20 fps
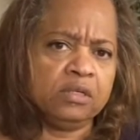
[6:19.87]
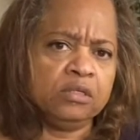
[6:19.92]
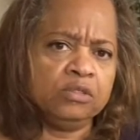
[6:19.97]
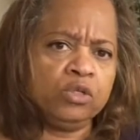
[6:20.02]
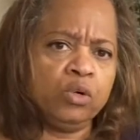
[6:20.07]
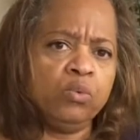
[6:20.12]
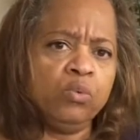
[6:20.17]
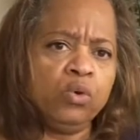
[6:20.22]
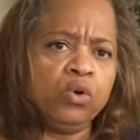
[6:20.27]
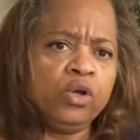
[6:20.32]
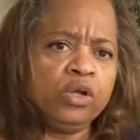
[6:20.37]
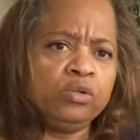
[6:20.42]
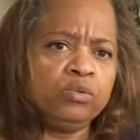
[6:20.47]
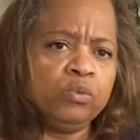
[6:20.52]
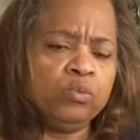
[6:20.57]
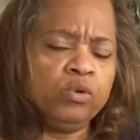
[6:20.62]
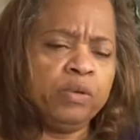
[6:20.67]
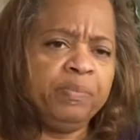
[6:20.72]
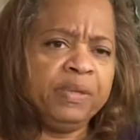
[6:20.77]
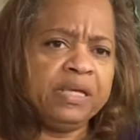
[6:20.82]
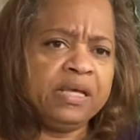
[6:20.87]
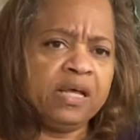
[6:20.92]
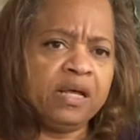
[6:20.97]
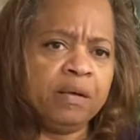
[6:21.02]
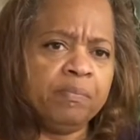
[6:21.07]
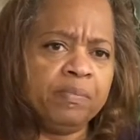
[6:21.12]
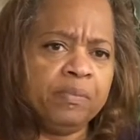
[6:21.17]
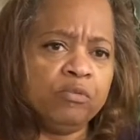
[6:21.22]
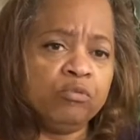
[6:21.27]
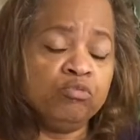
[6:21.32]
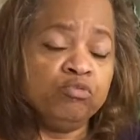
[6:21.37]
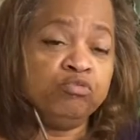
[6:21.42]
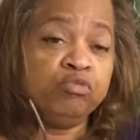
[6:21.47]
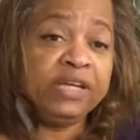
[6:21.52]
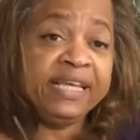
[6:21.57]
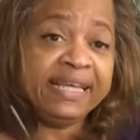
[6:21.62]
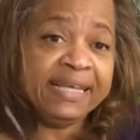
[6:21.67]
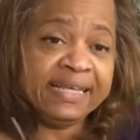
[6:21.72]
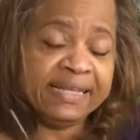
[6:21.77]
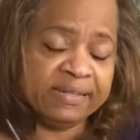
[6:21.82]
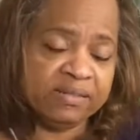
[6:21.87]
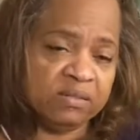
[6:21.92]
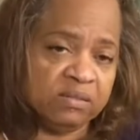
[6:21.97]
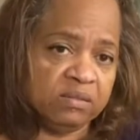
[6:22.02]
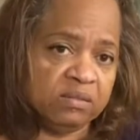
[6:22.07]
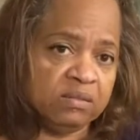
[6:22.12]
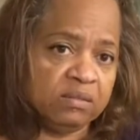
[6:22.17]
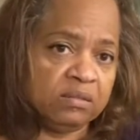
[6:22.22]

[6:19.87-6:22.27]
The word will become real.